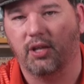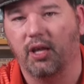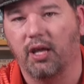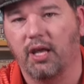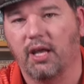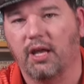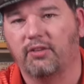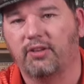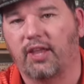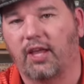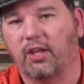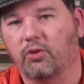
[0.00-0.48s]
it,
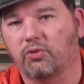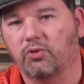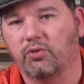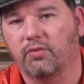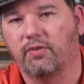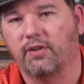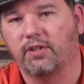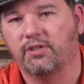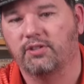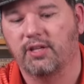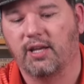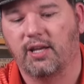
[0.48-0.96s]
take those
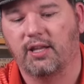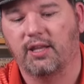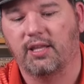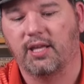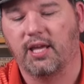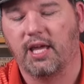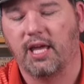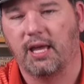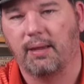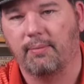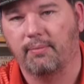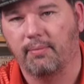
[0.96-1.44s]
events out of
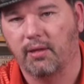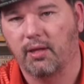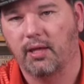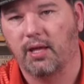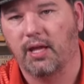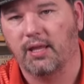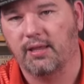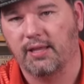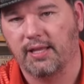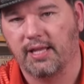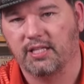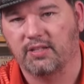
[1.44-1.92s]
the game,
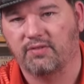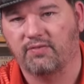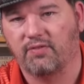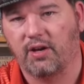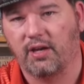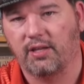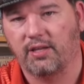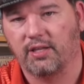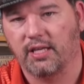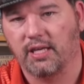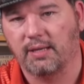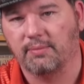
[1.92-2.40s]
and that's
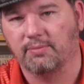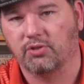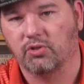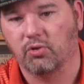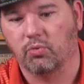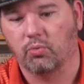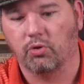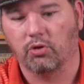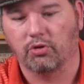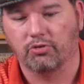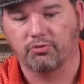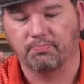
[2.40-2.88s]
fine. The game
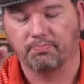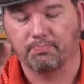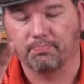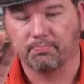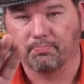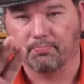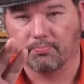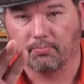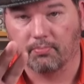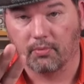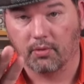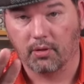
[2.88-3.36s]
still works.
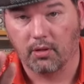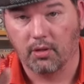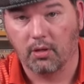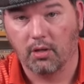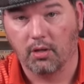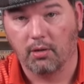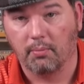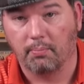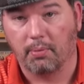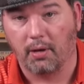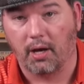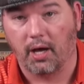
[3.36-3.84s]

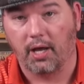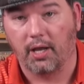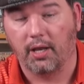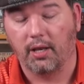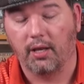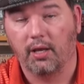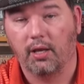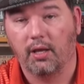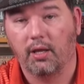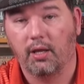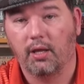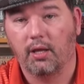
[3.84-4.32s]

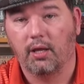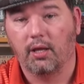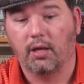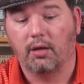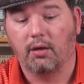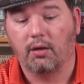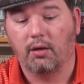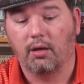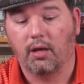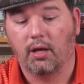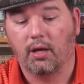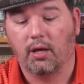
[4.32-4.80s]
But
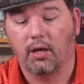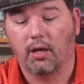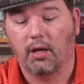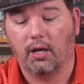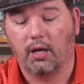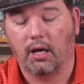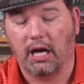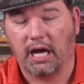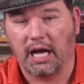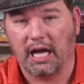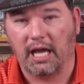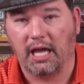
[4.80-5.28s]

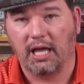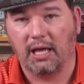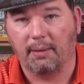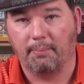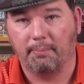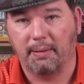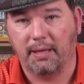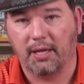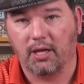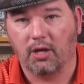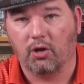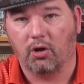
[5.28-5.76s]

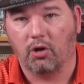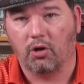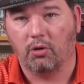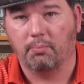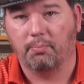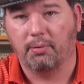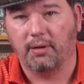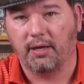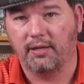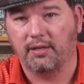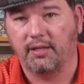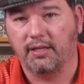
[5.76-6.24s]
I'm big
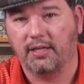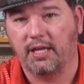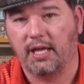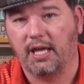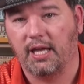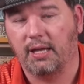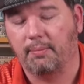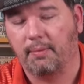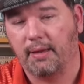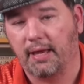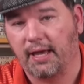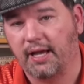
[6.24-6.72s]
on playing the
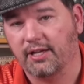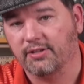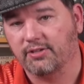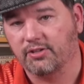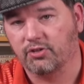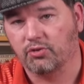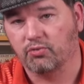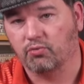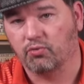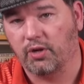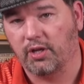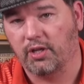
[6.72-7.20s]
game as
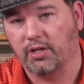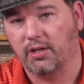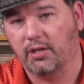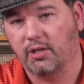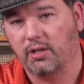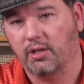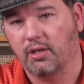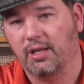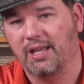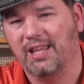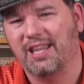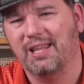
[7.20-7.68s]
it's
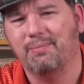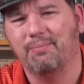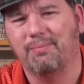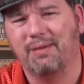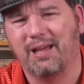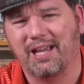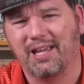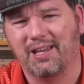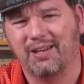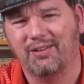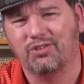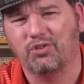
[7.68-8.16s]
written, and
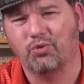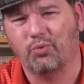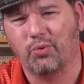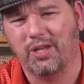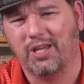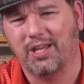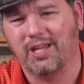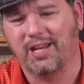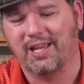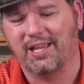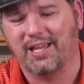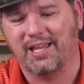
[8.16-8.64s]
then I can
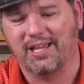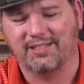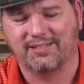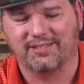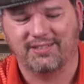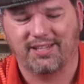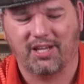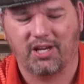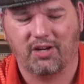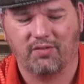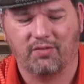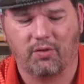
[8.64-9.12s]
tweak it, I
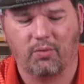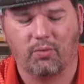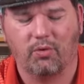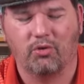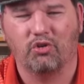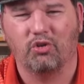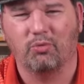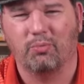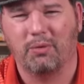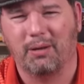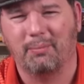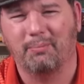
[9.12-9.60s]
guess, later if I
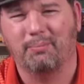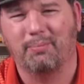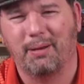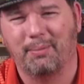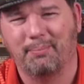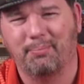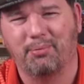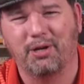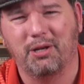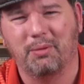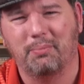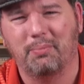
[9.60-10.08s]
want to. But I'm,
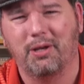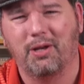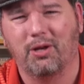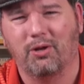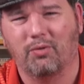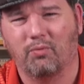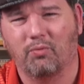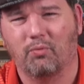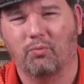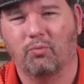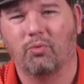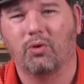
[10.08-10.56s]
I'm pretty big
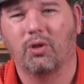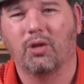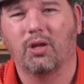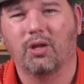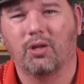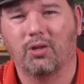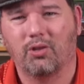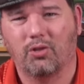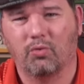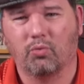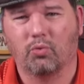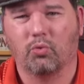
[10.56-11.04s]
on
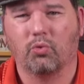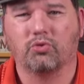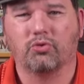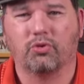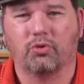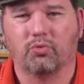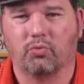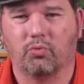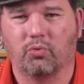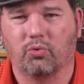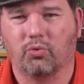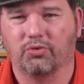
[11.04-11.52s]
the rules
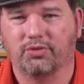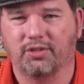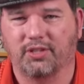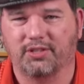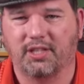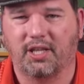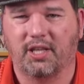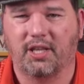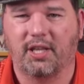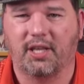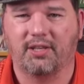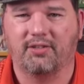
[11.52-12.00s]
are the rules.
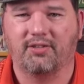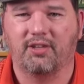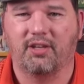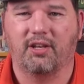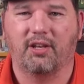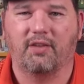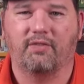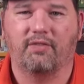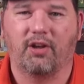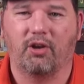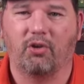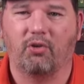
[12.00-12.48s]
That's how they
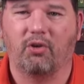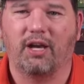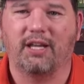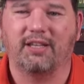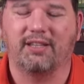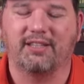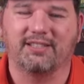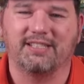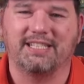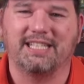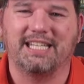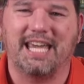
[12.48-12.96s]
intended. If I don't
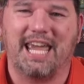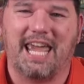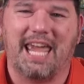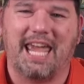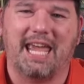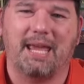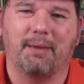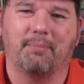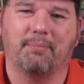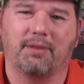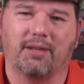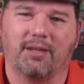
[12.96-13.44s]
like this
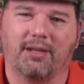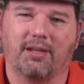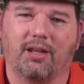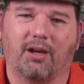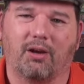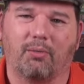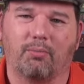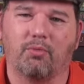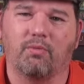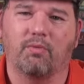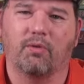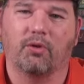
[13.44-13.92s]
game, then
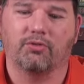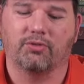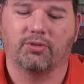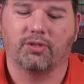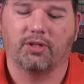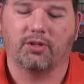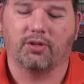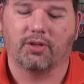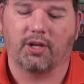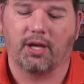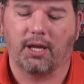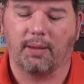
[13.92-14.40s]
I'll move on to
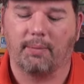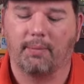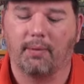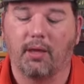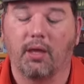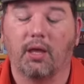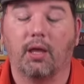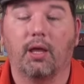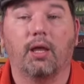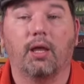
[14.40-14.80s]
another game.